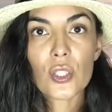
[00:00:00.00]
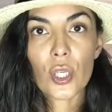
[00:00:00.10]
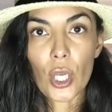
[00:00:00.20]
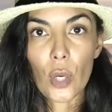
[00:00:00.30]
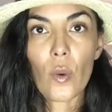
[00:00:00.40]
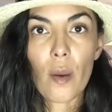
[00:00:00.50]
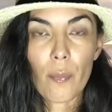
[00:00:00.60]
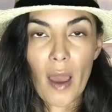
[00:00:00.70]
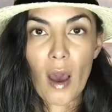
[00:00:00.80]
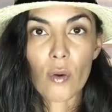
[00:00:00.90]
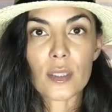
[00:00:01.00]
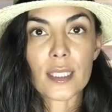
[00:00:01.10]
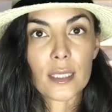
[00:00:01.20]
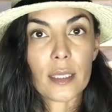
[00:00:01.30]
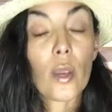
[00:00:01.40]
to go about
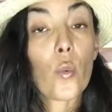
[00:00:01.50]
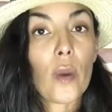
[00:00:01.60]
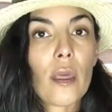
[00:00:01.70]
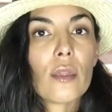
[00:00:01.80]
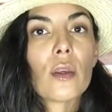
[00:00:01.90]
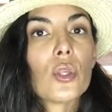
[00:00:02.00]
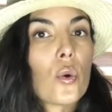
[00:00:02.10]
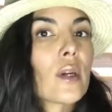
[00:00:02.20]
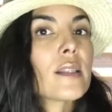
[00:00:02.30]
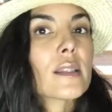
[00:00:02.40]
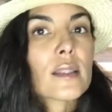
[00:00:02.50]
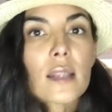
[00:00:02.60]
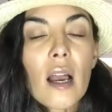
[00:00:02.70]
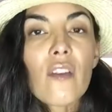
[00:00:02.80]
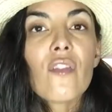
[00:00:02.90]
dealing with your
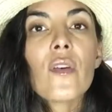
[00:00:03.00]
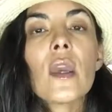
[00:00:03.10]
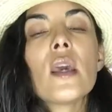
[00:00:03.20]
stuff